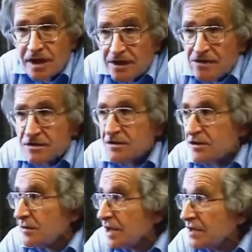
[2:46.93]
any
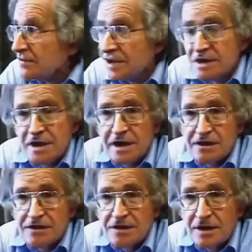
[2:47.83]
institution within which they
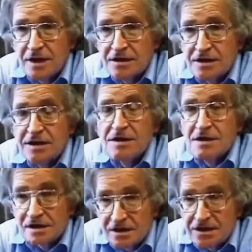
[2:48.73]
exercise it
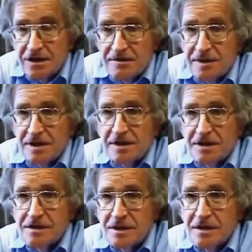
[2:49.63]
is illegitimate
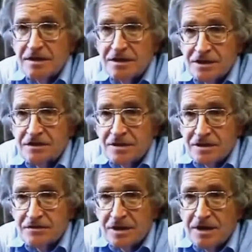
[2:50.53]
unless they show
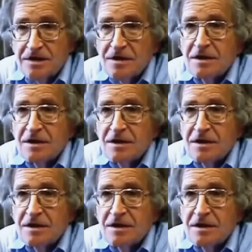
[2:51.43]
otherwise.